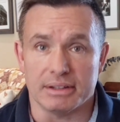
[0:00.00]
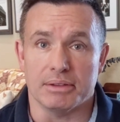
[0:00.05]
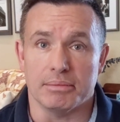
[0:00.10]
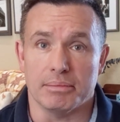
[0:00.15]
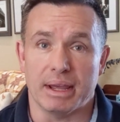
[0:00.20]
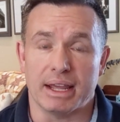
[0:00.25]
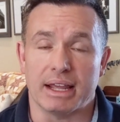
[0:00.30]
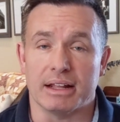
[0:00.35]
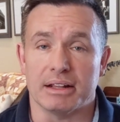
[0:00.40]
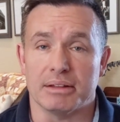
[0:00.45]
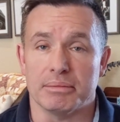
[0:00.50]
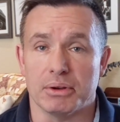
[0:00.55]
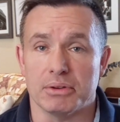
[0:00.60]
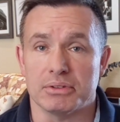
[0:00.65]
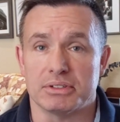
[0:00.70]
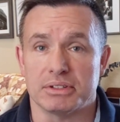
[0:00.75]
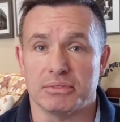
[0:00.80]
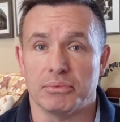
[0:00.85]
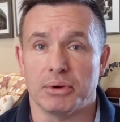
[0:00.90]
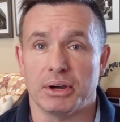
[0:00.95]
making the
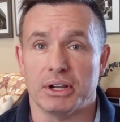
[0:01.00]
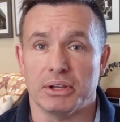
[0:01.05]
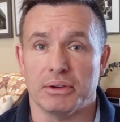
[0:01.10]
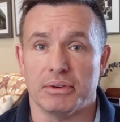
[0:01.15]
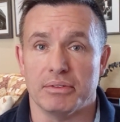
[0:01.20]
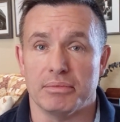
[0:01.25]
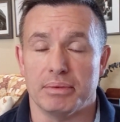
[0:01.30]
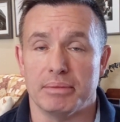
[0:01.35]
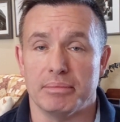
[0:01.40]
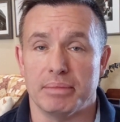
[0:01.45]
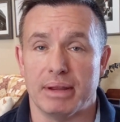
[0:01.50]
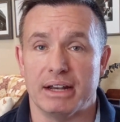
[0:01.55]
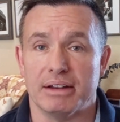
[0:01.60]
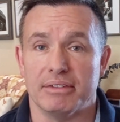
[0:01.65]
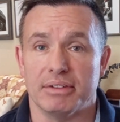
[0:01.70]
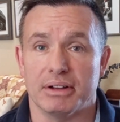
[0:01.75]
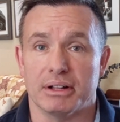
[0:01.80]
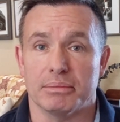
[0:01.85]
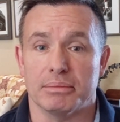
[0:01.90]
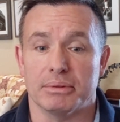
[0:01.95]
most of what you have been
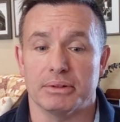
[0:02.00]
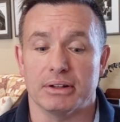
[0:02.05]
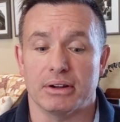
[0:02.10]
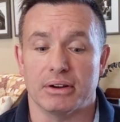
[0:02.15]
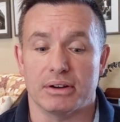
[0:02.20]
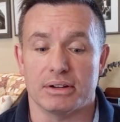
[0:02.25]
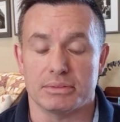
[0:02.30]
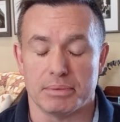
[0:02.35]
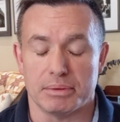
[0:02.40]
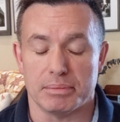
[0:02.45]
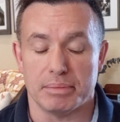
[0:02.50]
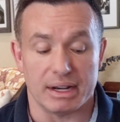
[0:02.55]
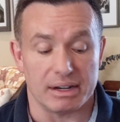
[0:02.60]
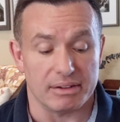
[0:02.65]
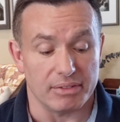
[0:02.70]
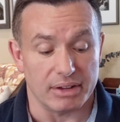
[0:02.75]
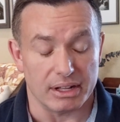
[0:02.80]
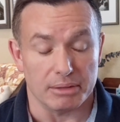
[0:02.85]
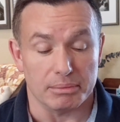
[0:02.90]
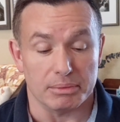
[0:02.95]
made available or has been
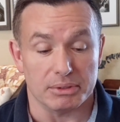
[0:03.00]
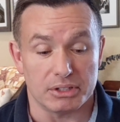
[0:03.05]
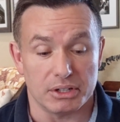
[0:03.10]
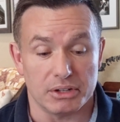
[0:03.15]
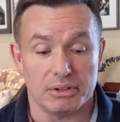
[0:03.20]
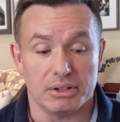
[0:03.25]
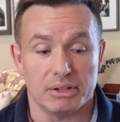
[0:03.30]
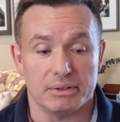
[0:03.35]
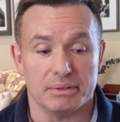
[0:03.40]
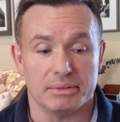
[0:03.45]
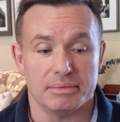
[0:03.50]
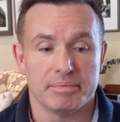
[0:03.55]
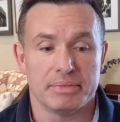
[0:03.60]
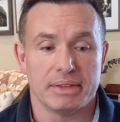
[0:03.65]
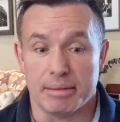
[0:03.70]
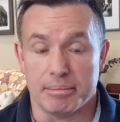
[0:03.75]
made available to you,